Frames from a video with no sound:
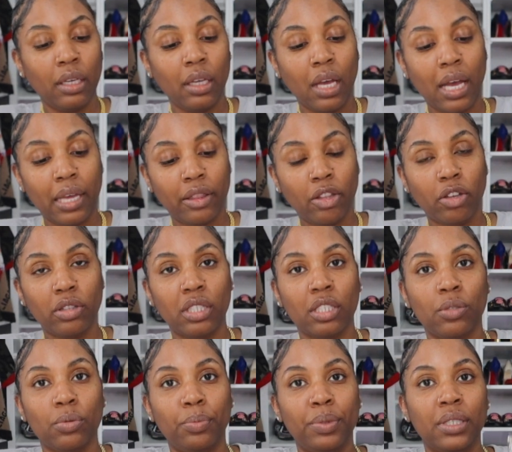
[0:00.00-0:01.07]
I thought
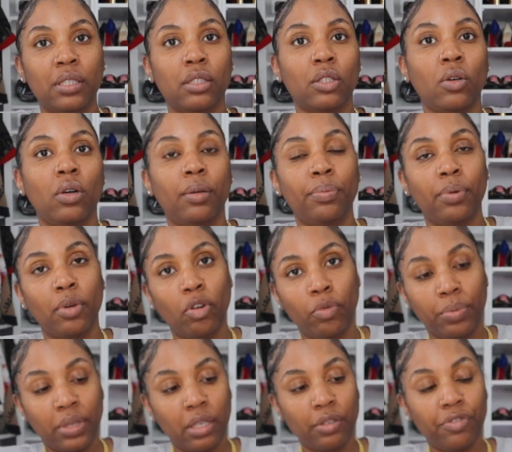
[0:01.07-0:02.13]
this would be so
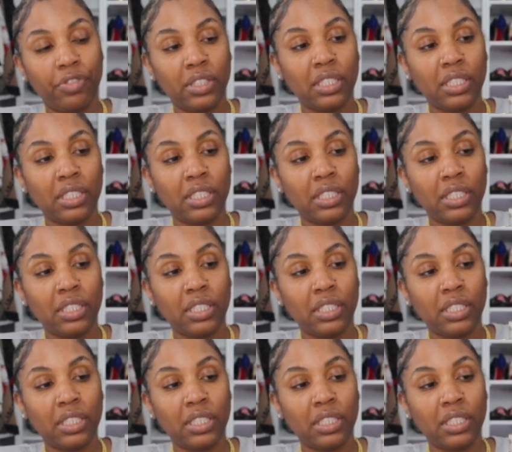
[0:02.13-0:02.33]
appropriate for